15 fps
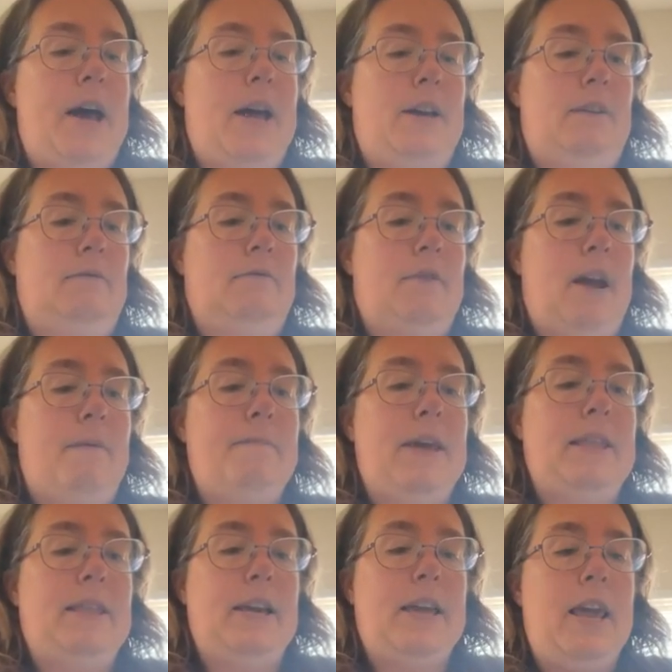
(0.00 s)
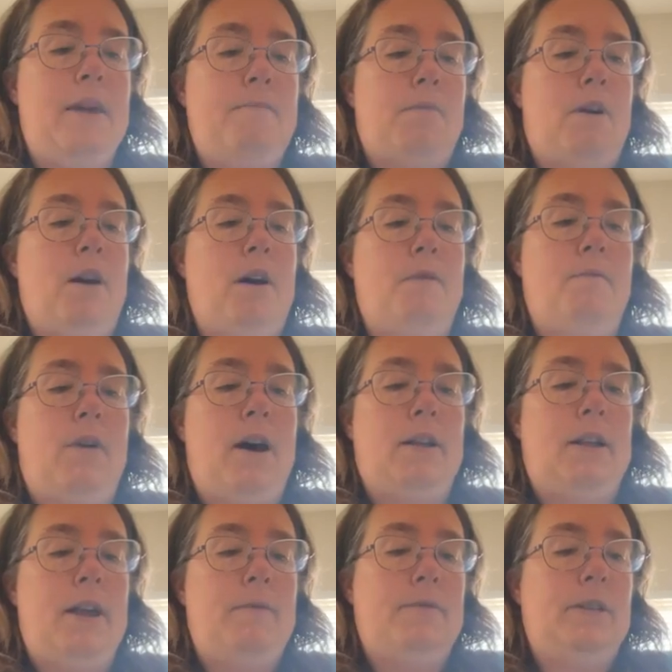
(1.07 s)
But I made the quinoa
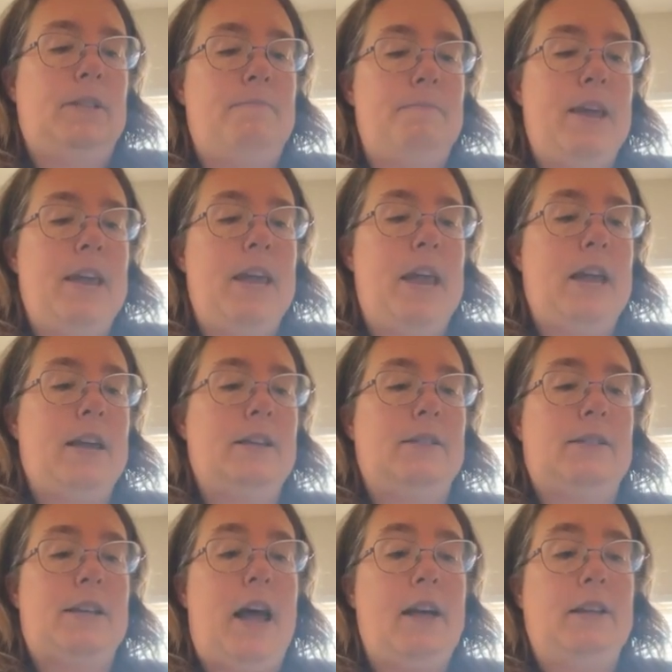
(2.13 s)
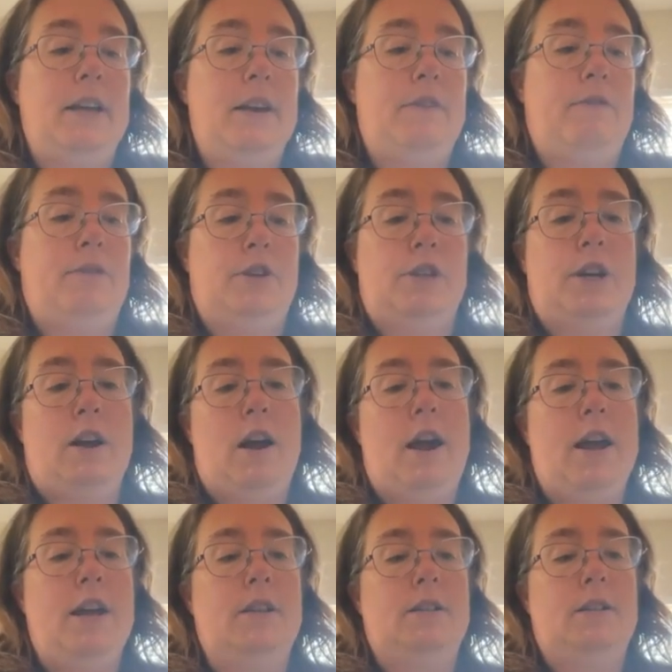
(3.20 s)
while I was making a salad for
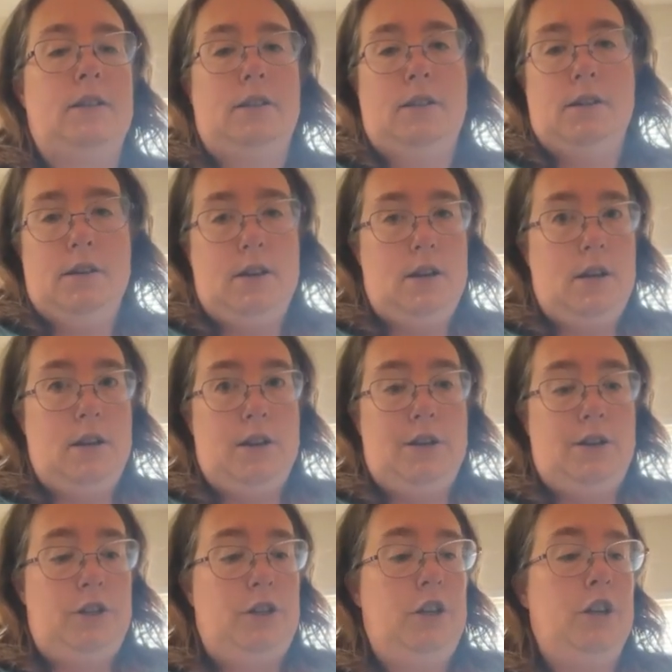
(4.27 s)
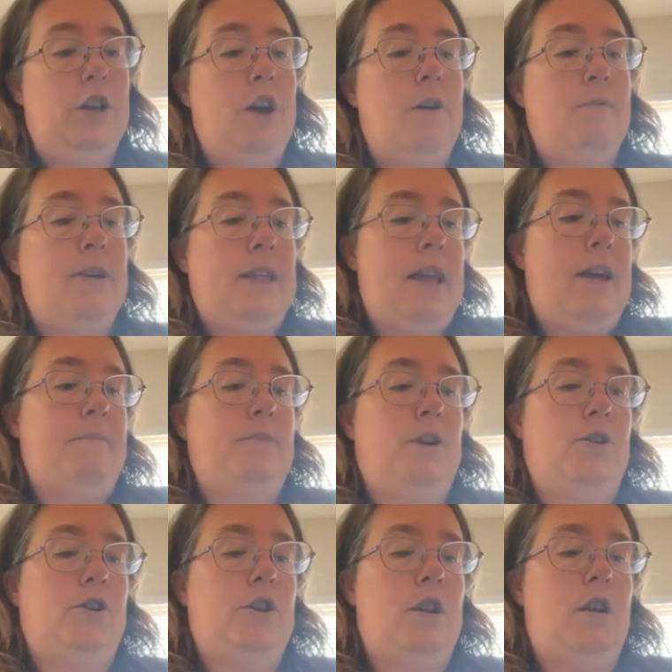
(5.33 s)
tonight to go with
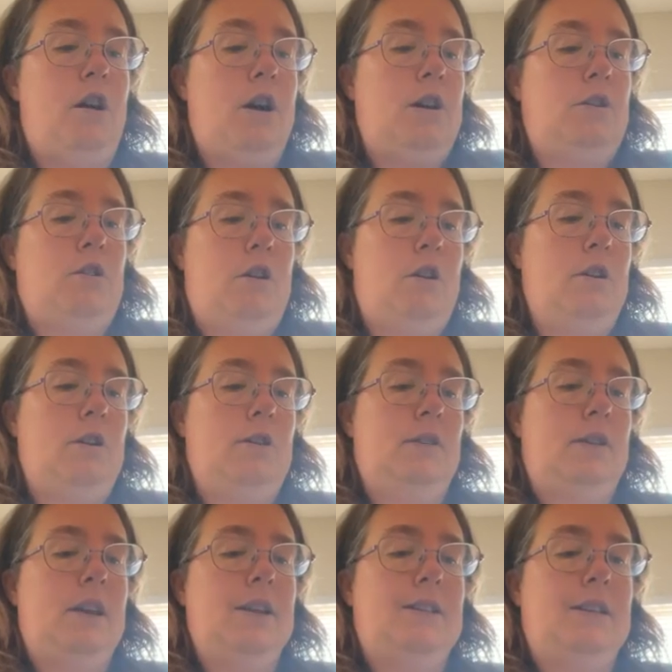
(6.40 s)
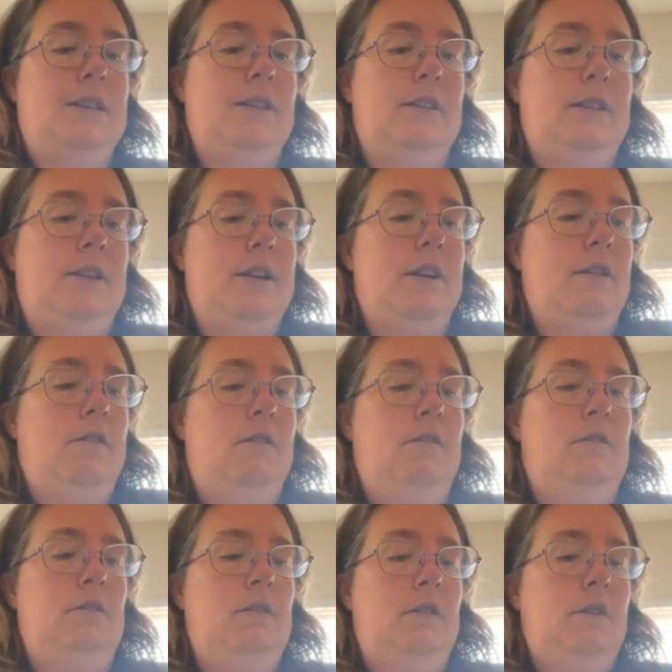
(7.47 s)
hamburgers and hot dogs, because it's
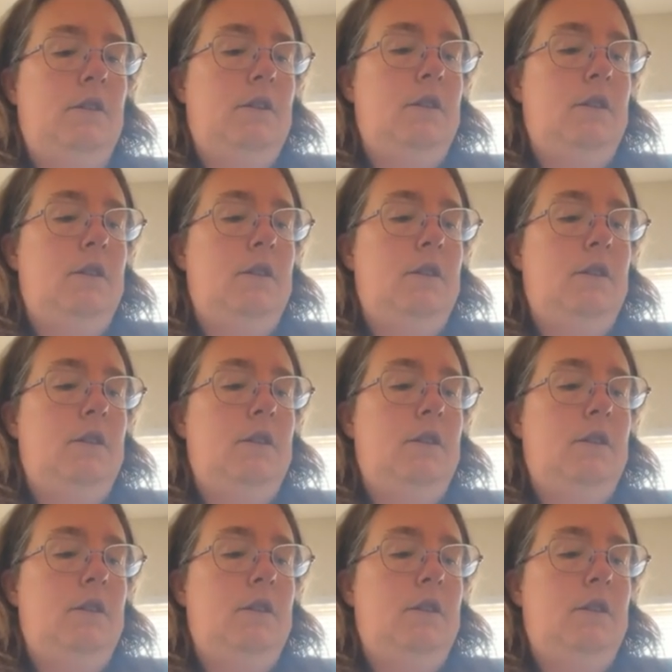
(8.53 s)
still